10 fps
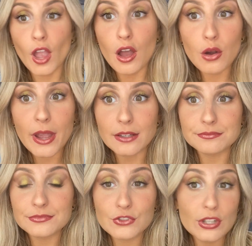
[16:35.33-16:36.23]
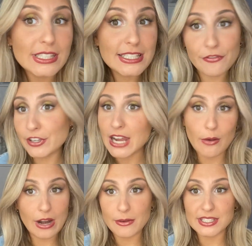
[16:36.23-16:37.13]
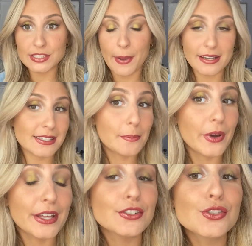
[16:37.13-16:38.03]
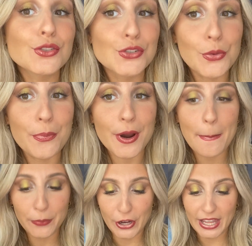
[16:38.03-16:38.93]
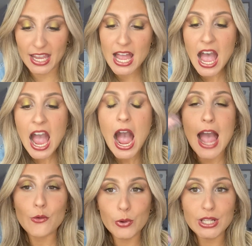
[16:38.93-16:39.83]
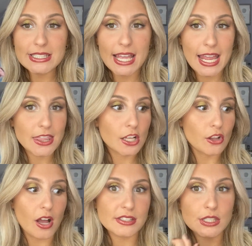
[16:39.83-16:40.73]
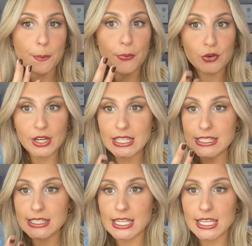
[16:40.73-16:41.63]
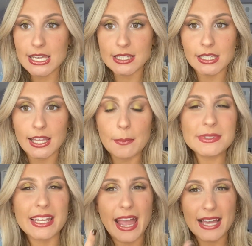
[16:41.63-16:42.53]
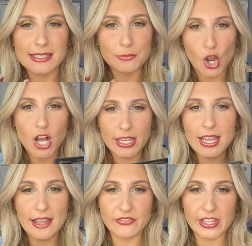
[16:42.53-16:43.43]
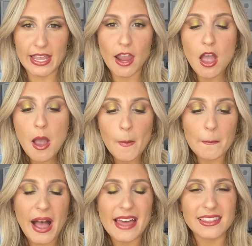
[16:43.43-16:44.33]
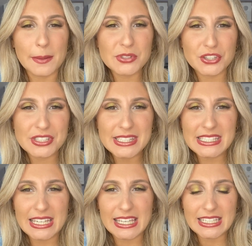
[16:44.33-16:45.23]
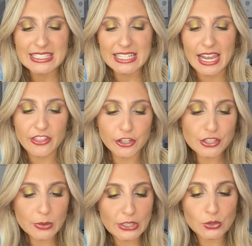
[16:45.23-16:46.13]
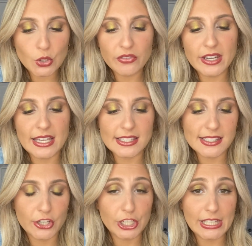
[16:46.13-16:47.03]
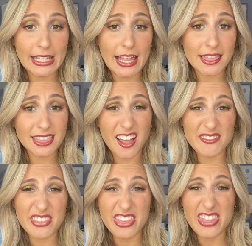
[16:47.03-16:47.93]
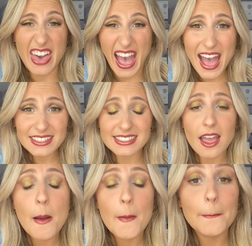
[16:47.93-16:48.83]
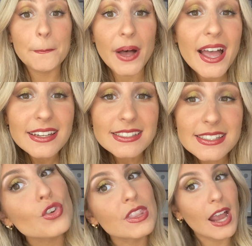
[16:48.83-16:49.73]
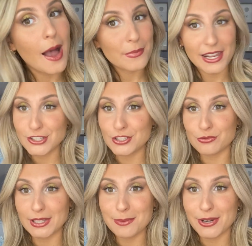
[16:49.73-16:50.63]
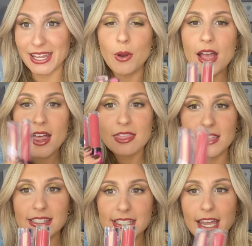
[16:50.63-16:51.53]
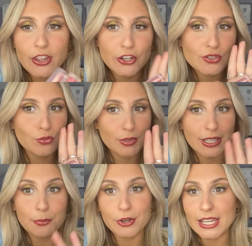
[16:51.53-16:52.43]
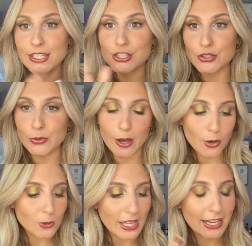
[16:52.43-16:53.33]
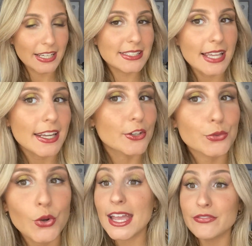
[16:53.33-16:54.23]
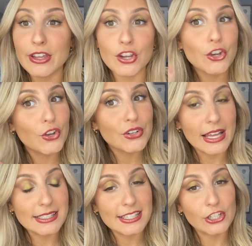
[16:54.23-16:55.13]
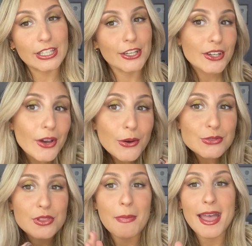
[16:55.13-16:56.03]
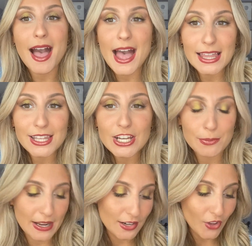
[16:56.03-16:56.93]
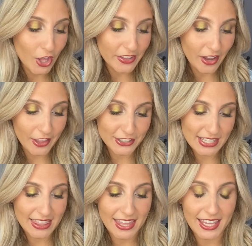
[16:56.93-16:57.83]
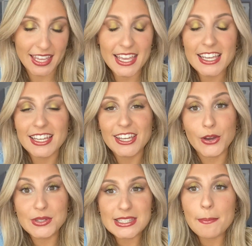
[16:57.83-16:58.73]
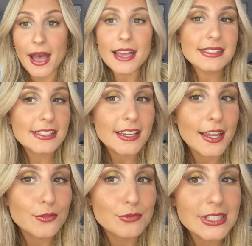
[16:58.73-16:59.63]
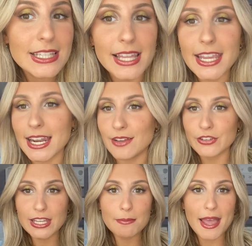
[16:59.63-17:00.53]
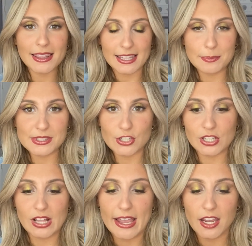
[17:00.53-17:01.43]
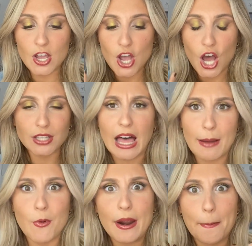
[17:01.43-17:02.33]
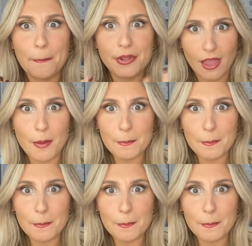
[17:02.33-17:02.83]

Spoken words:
Okay, so that's definitely not what I was expecting, but it's super pretty. I will say the gloss is pretty sticky on the lips. Like as I'm talking, I feel like my lips are sticking together. So I don't know if I necessarily love that, but the combination's really pretty. This together is a really pretty duo. Like I said, I don't know if it necessarily goes with my eye look, but out of all the colors, I think it goes the best, and I really like it. I feel like my lips look like a lot more plump.